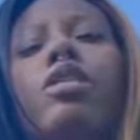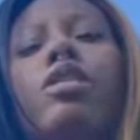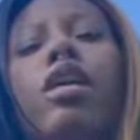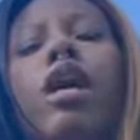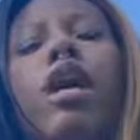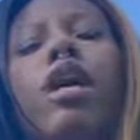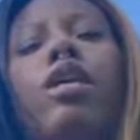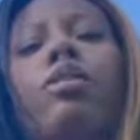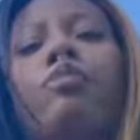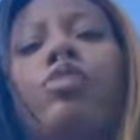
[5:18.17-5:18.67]

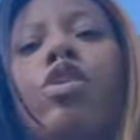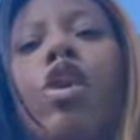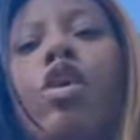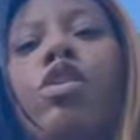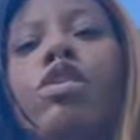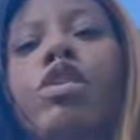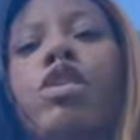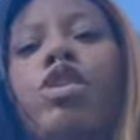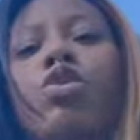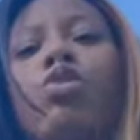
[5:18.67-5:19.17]

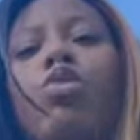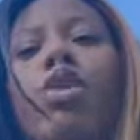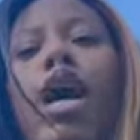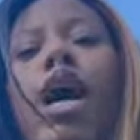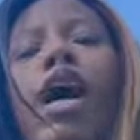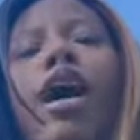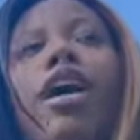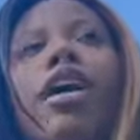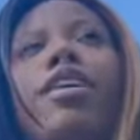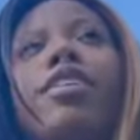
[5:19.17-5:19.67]
talk to you
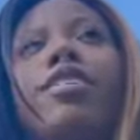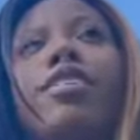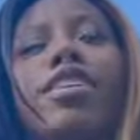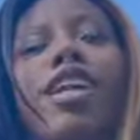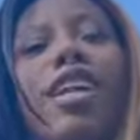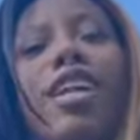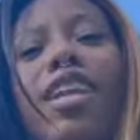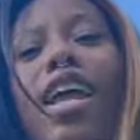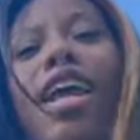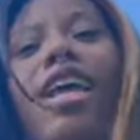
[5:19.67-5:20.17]
guys,
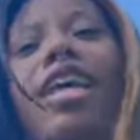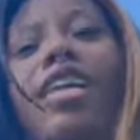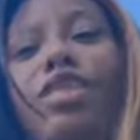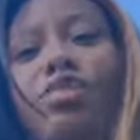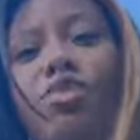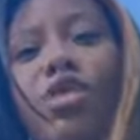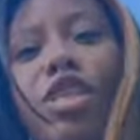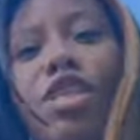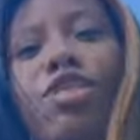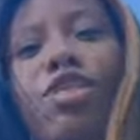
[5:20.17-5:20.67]
and I guess
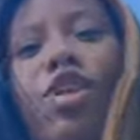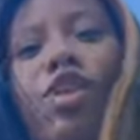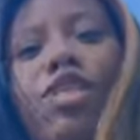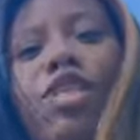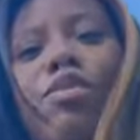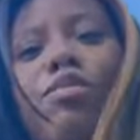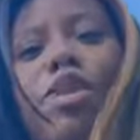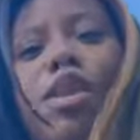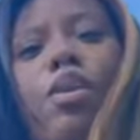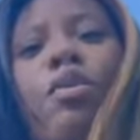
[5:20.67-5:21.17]
really talk
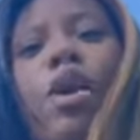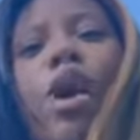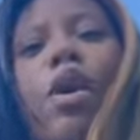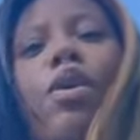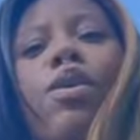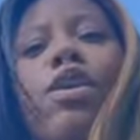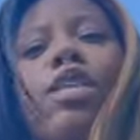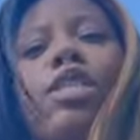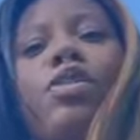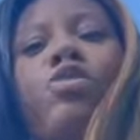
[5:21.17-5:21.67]
to me about is